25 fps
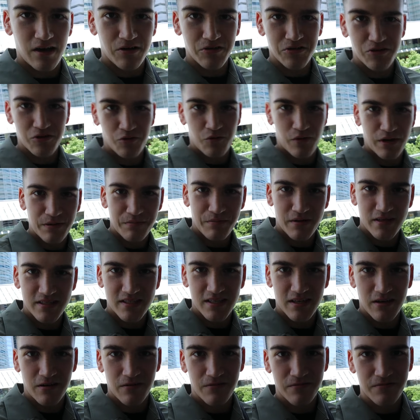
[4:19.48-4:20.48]
also weighed
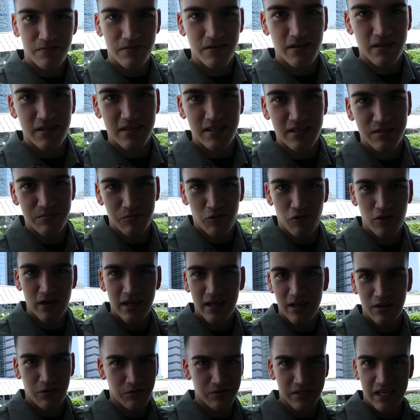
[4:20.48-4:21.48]
myself uh, this
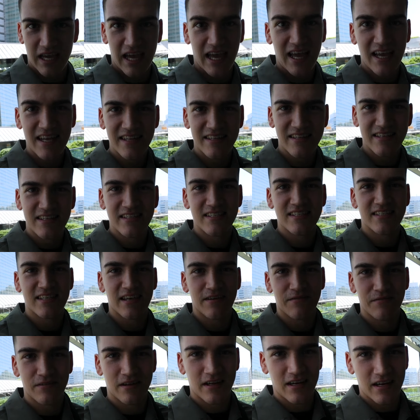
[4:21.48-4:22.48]
morning and I was
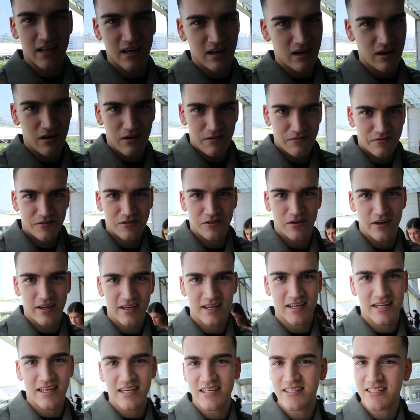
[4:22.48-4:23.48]
eighty-seven and a half, so I
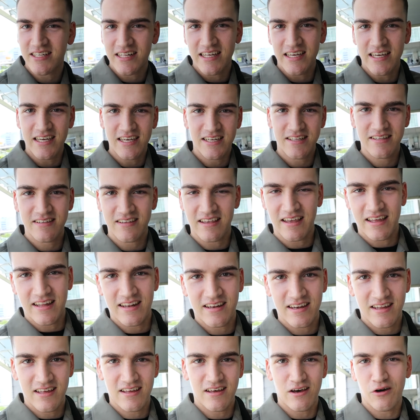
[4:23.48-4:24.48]
can easily eat,
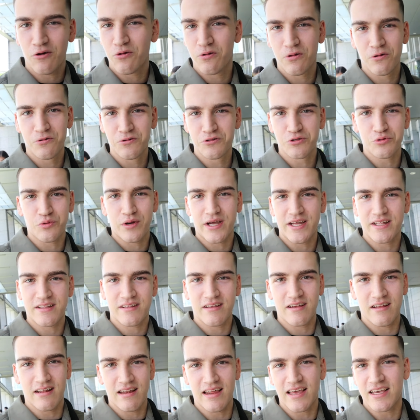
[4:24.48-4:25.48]
and uh, I'll lose weight
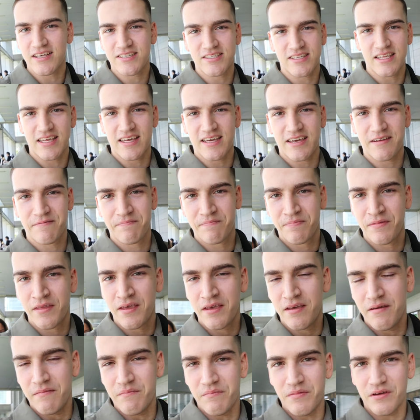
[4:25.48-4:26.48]
the last day
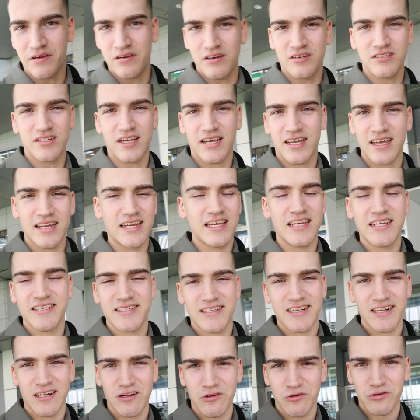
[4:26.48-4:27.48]
because I can
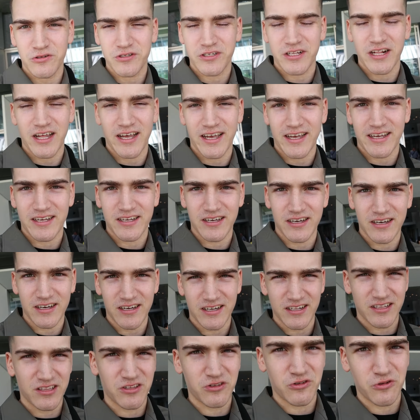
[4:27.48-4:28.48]
easily lose like
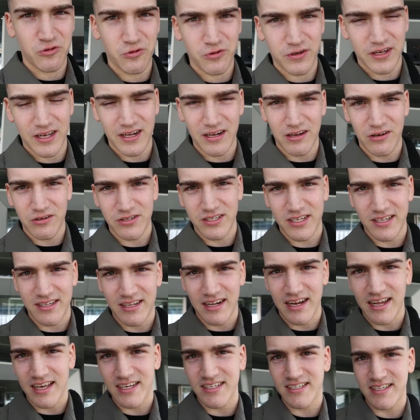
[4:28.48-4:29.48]
uh, two kilos at the
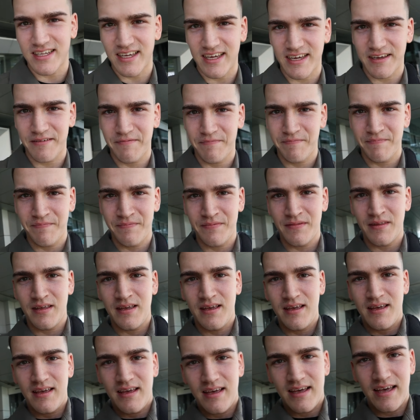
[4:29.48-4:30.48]
last day.
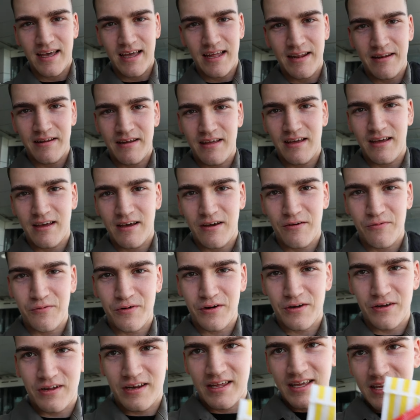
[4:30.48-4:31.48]
And uh, we're
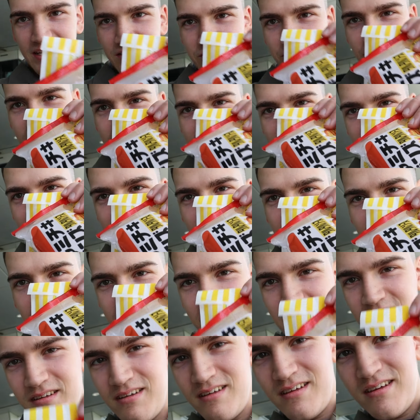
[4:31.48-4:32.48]
gonna eat right now.
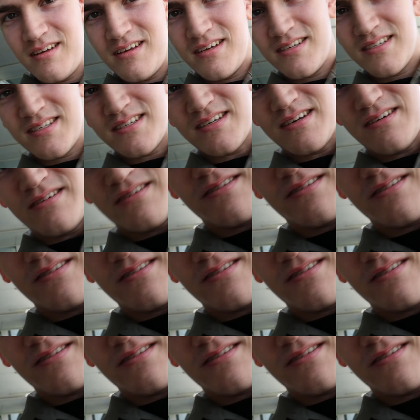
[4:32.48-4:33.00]
So,